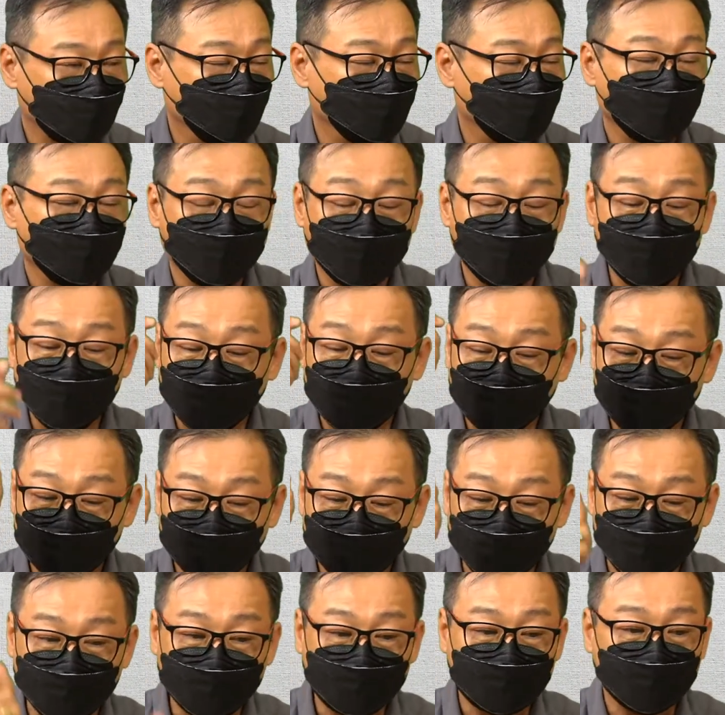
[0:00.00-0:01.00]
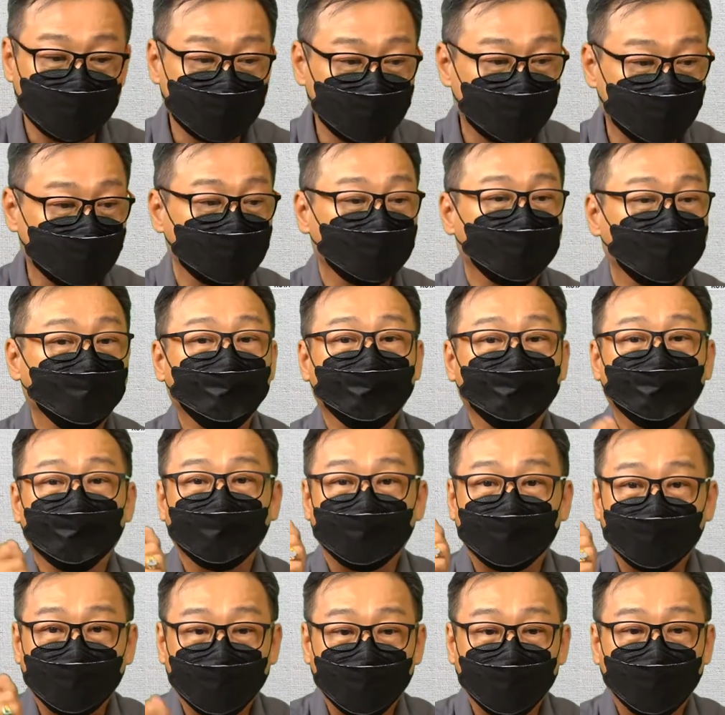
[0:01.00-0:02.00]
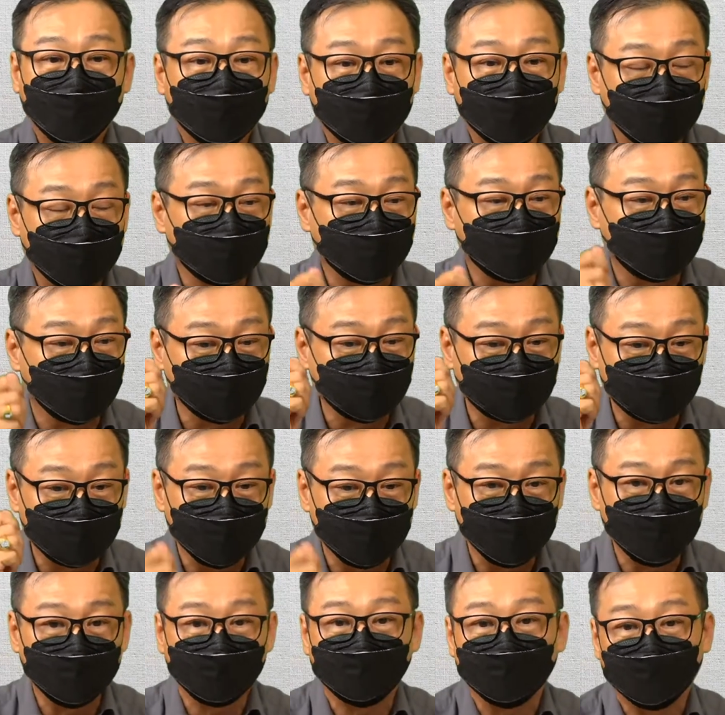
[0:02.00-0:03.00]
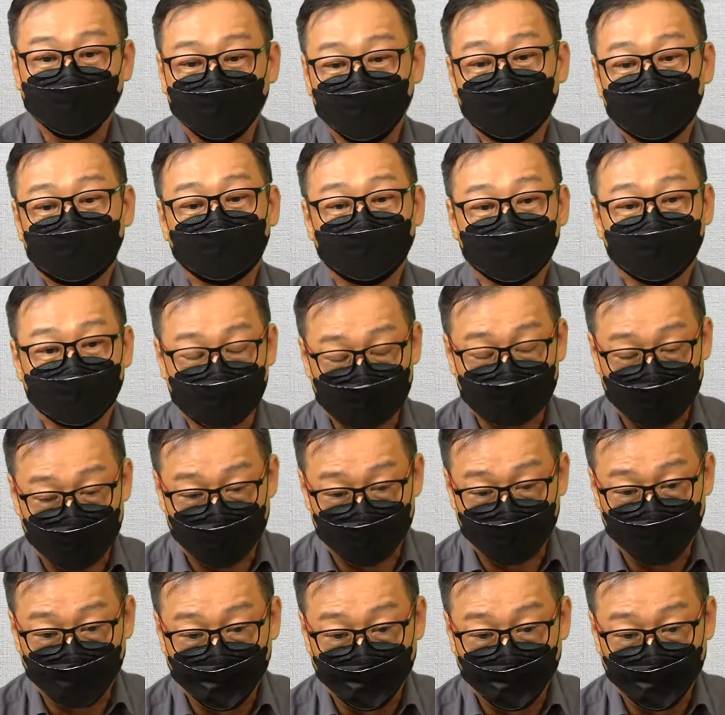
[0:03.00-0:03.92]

But when you give a fishing rod, they can continue to fish all the time.